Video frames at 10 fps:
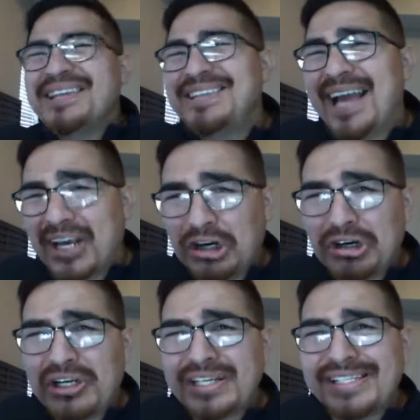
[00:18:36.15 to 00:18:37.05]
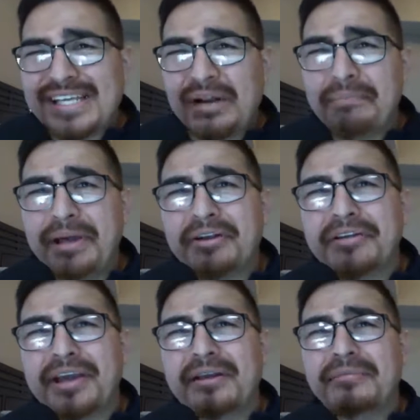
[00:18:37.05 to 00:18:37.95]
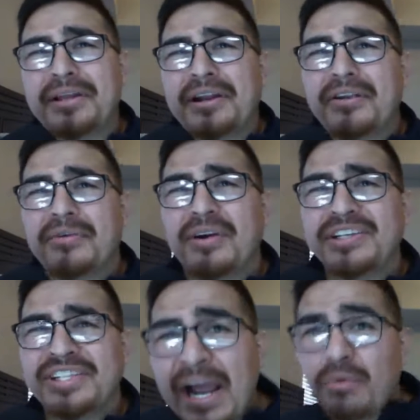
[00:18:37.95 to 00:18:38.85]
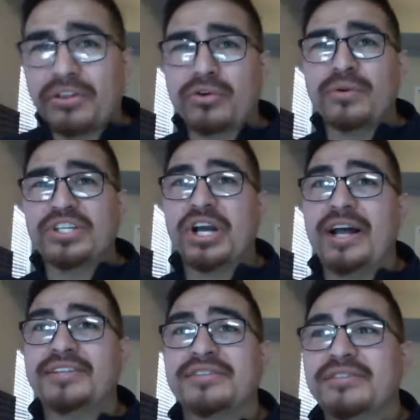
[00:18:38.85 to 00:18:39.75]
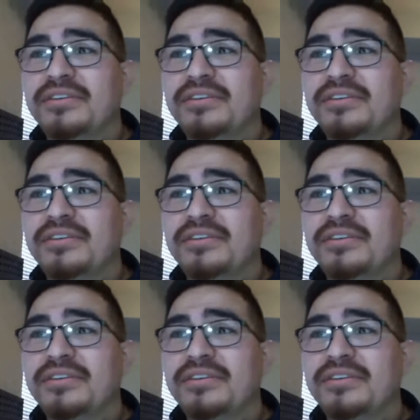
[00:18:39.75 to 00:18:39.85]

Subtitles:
that Kirk Cousins had a better game than Aaron Rodgers. Now we're throwing shots.